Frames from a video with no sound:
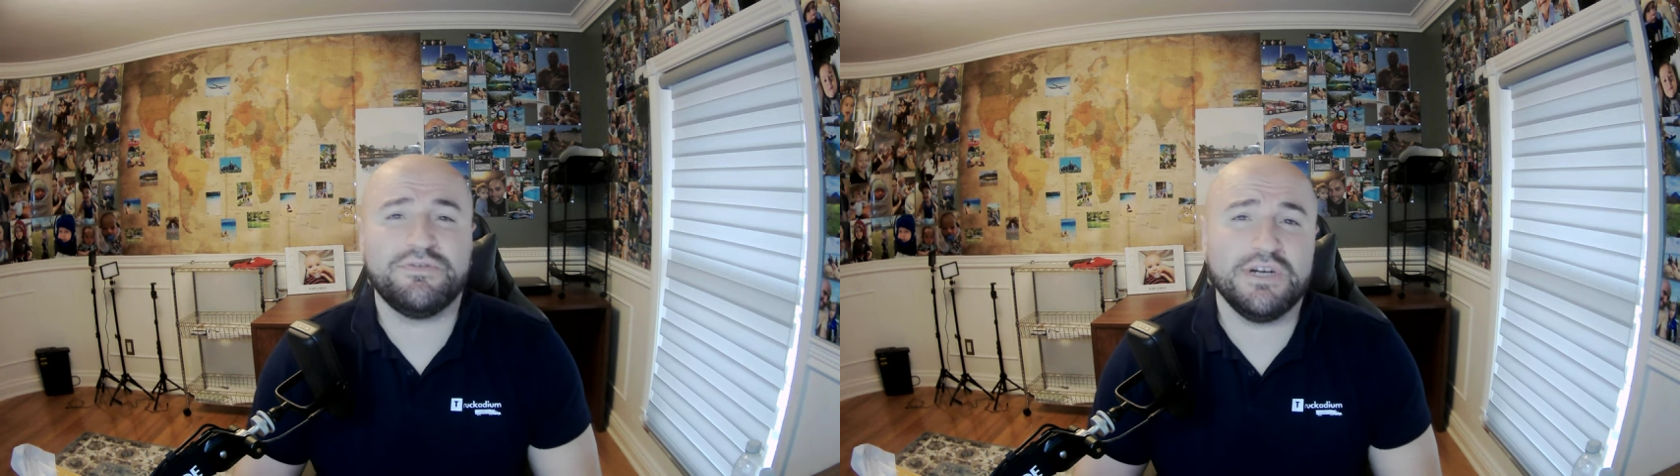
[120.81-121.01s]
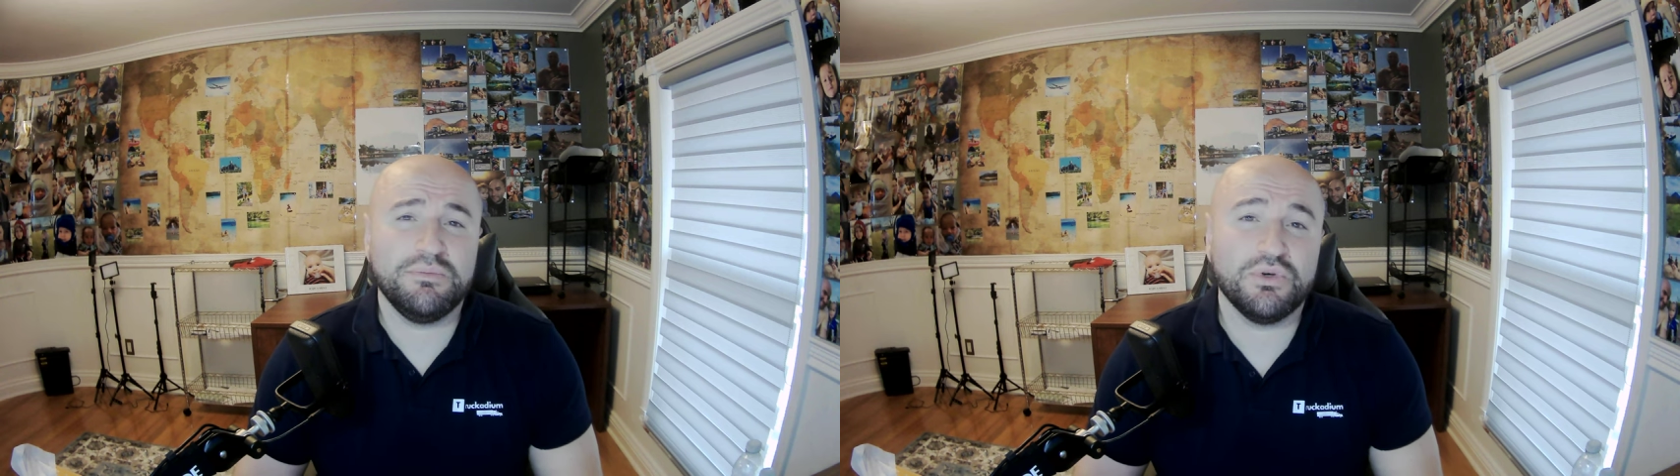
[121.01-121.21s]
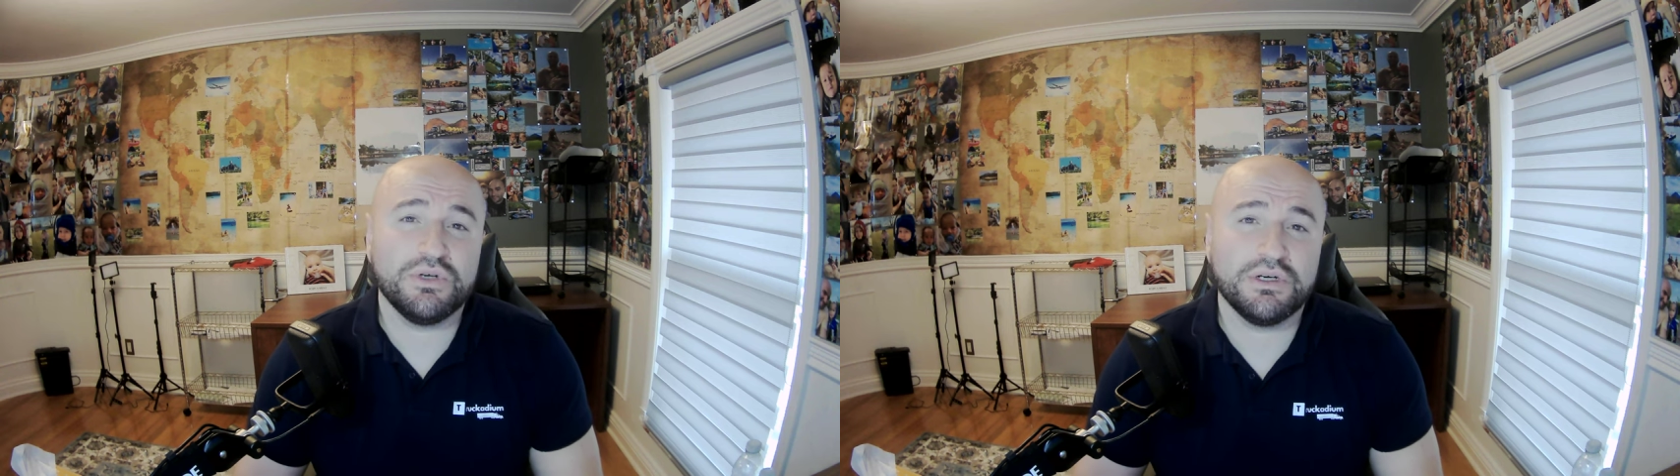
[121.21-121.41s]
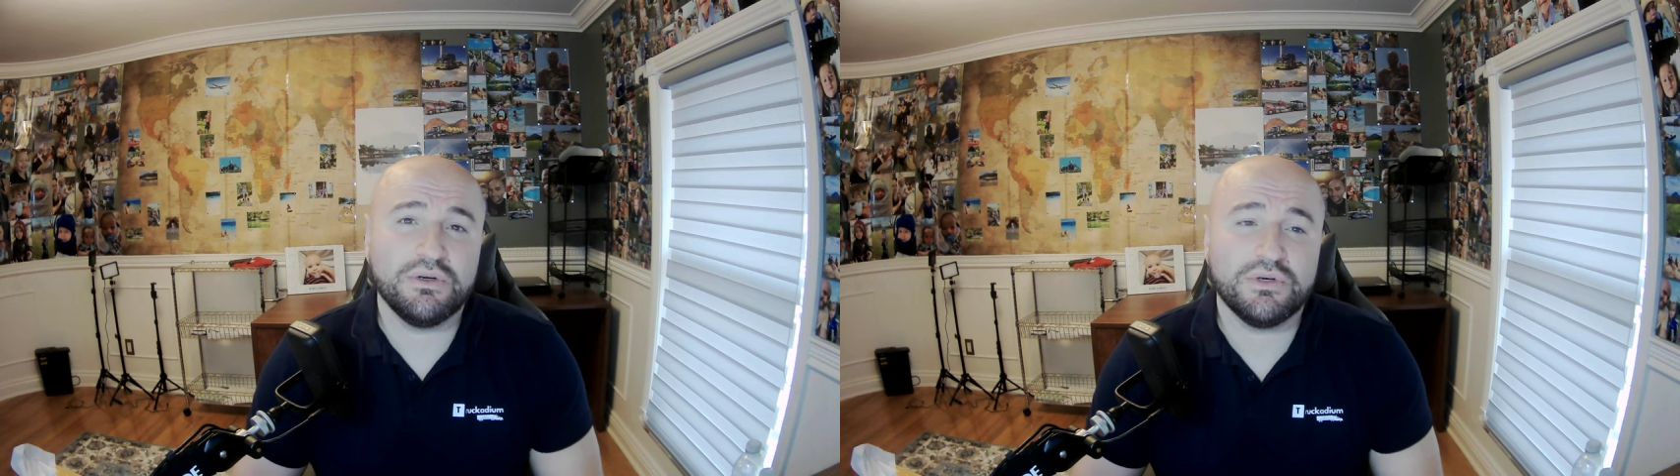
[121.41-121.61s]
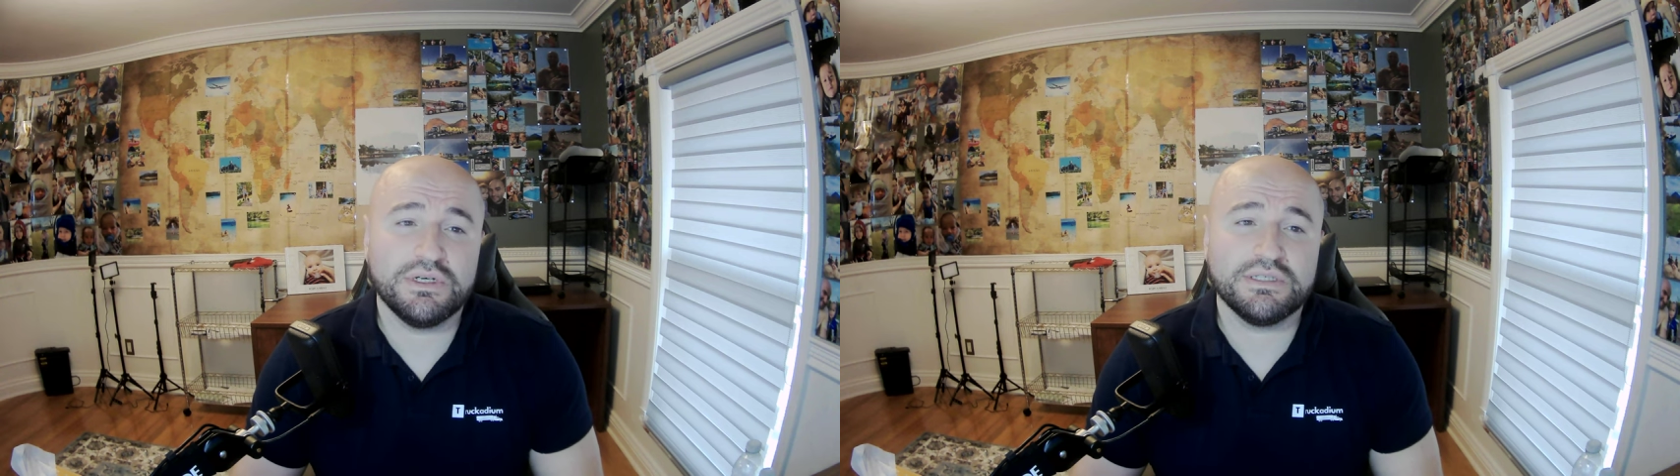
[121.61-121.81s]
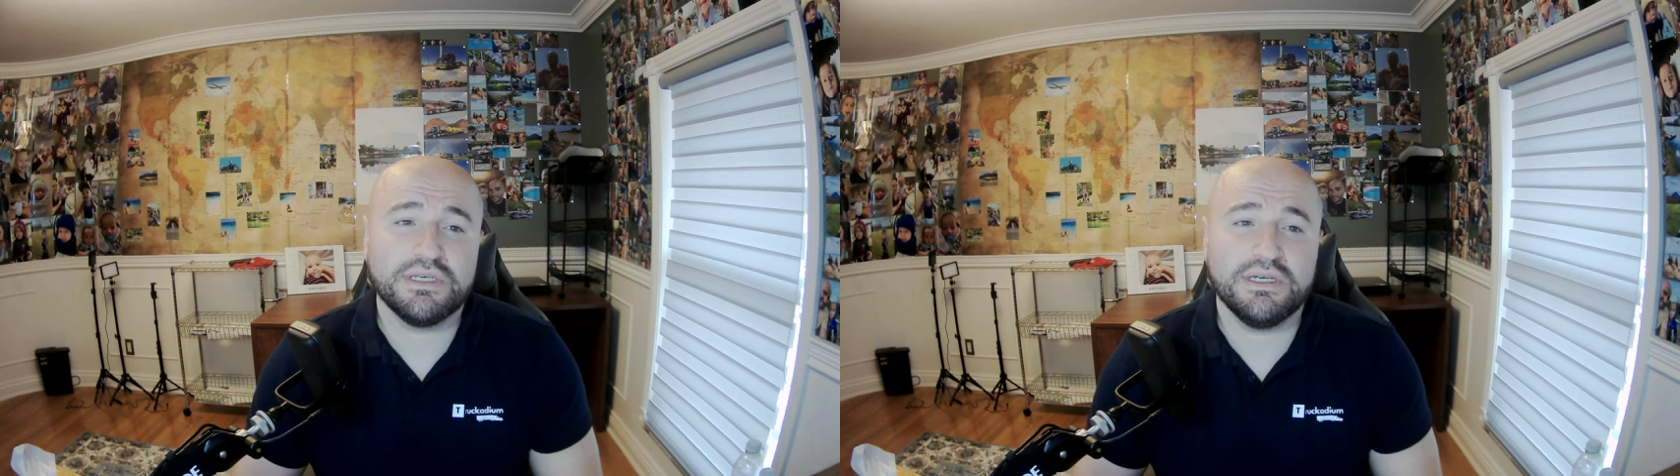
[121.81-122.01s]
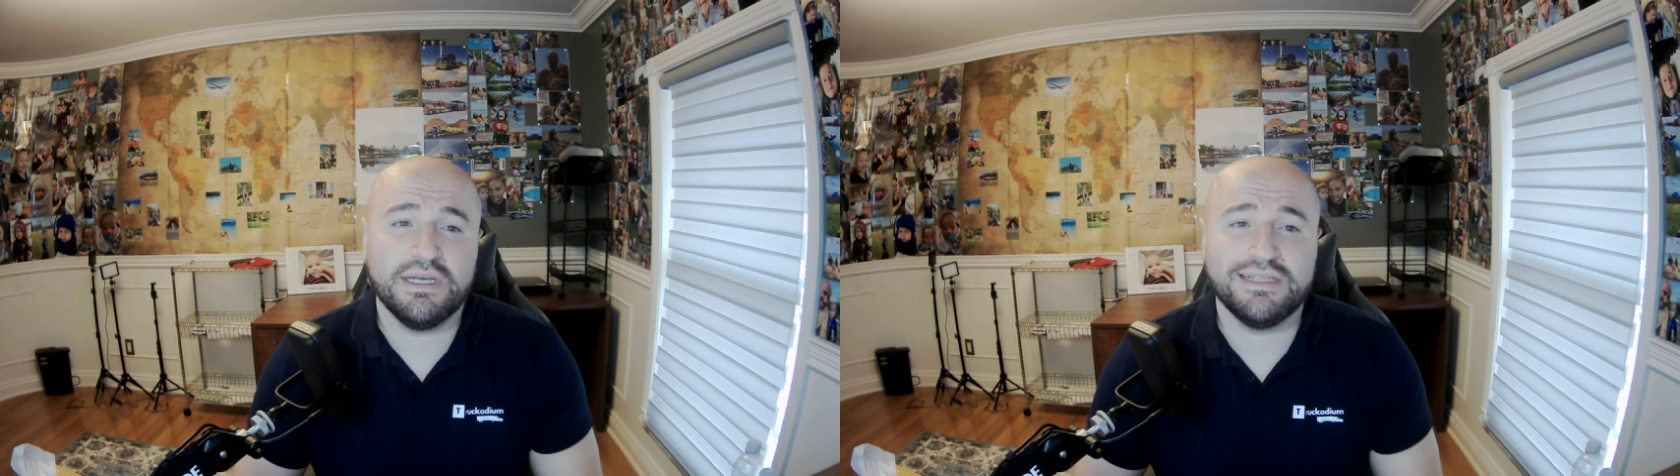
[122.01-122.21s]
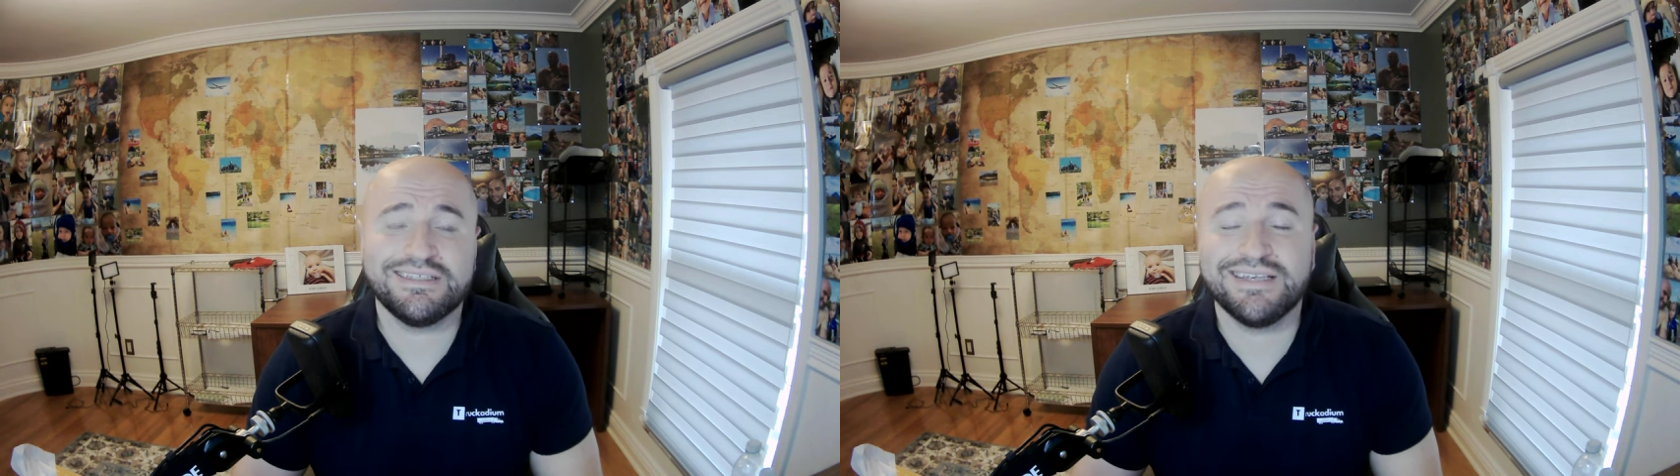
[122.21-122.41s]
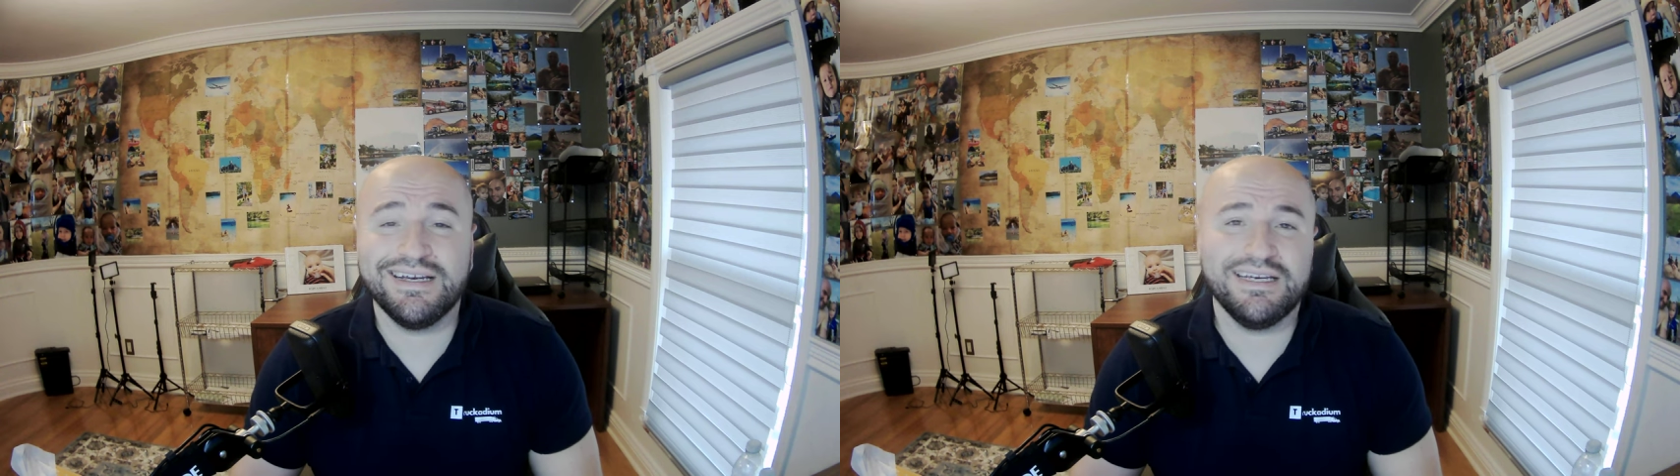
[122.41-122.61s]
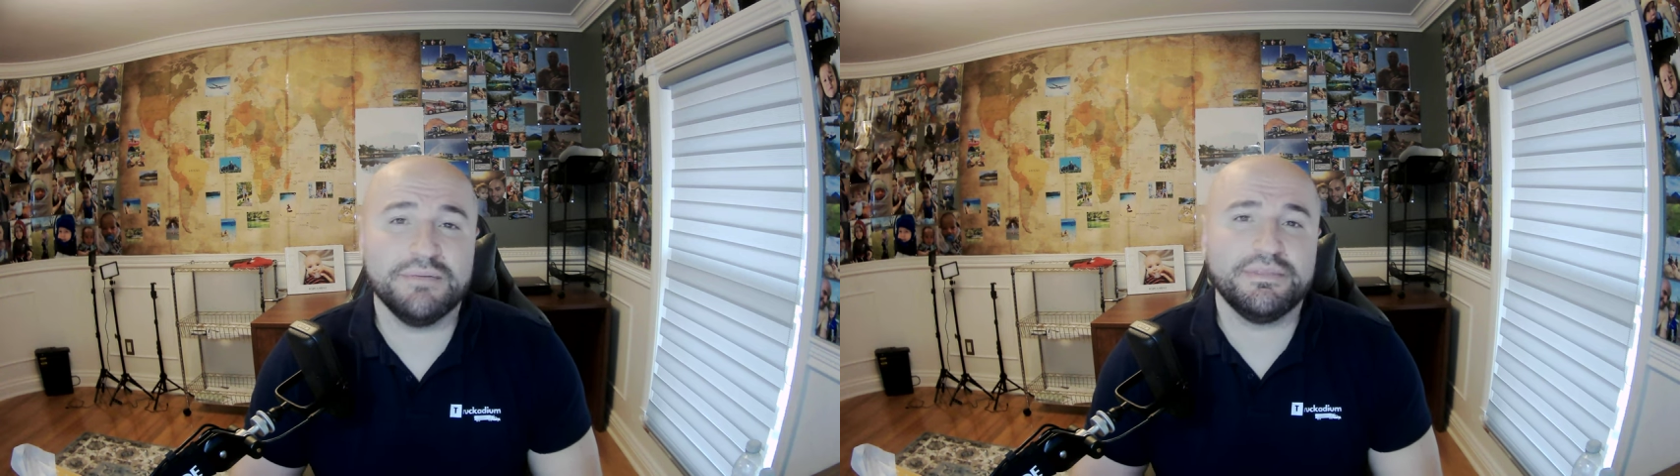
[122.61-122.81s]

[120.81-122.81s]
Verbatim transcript: Freight Broker course and sign up